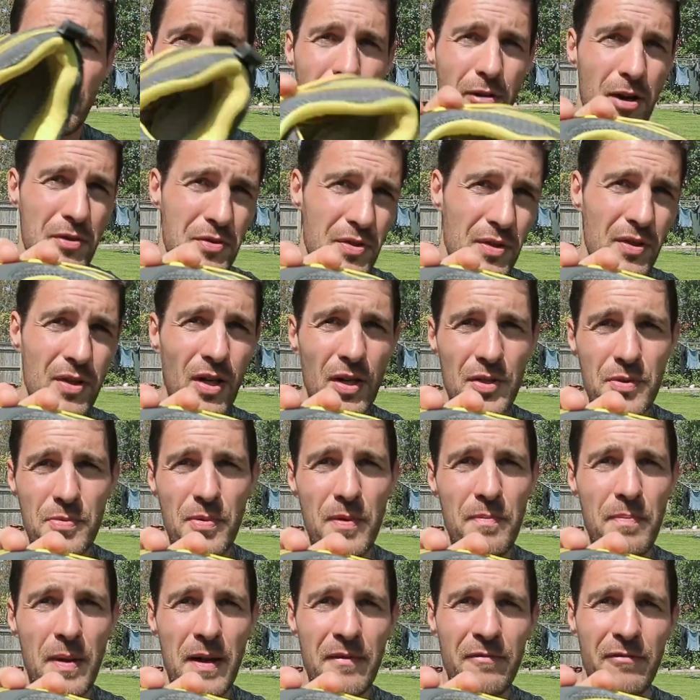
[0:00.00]
pros and cons
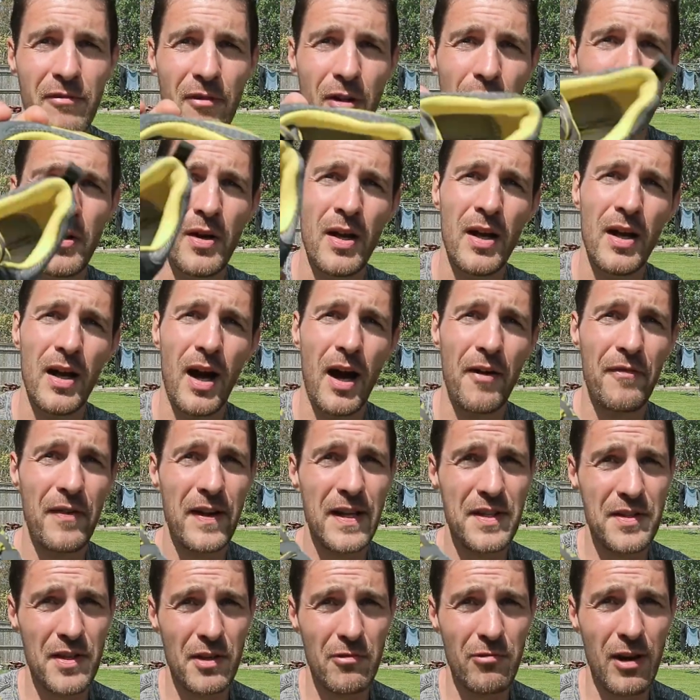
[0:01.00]
we've been through. I
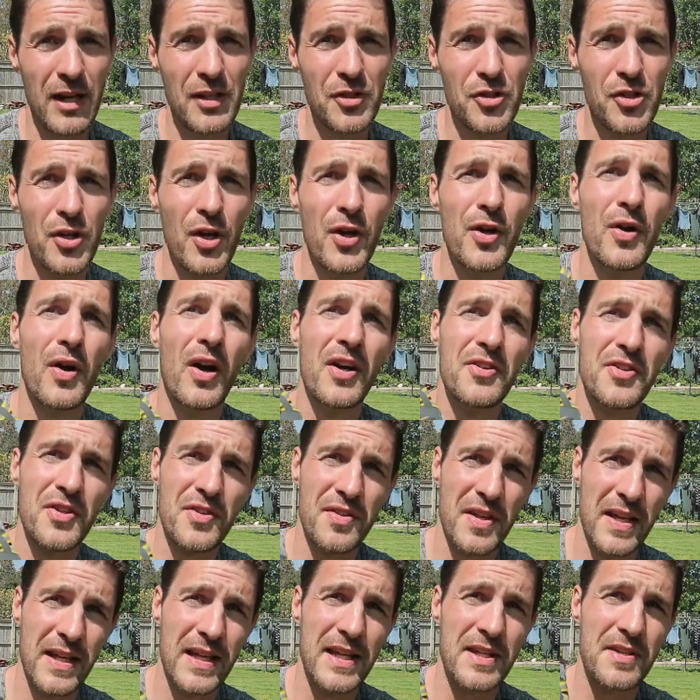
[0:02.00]
think it's a great shoe. I
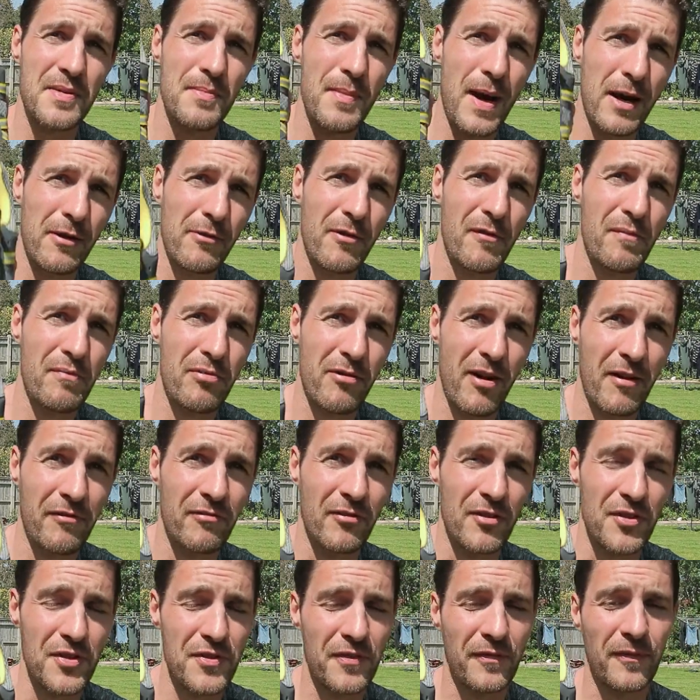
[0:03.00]
just think it's a matter of
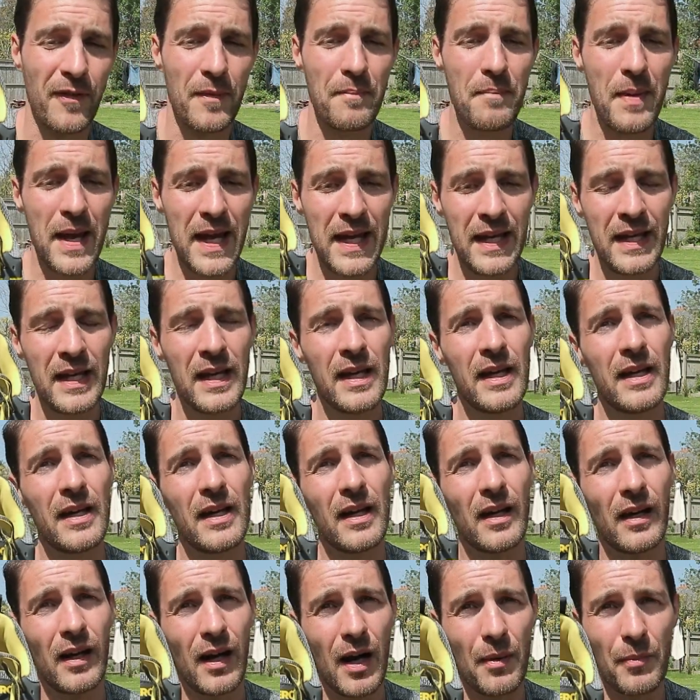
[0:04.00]
preference. For me,
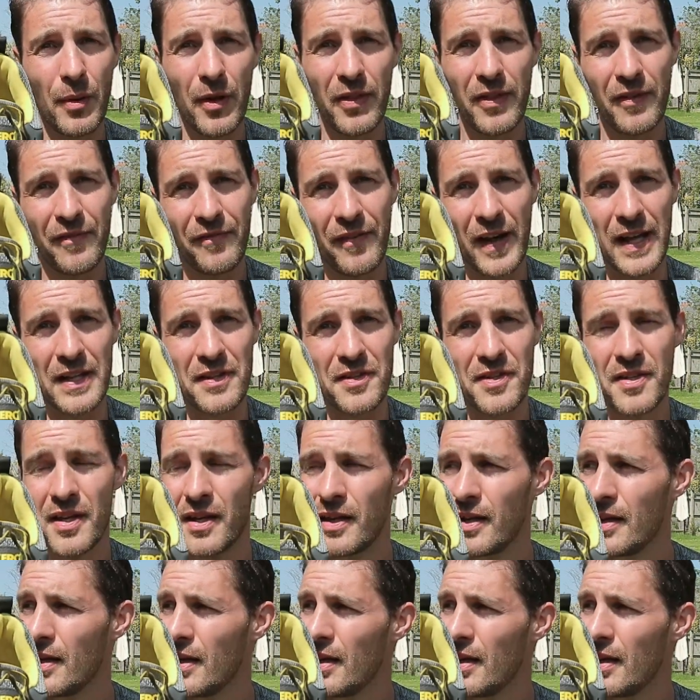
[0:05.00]
I'm on the fence.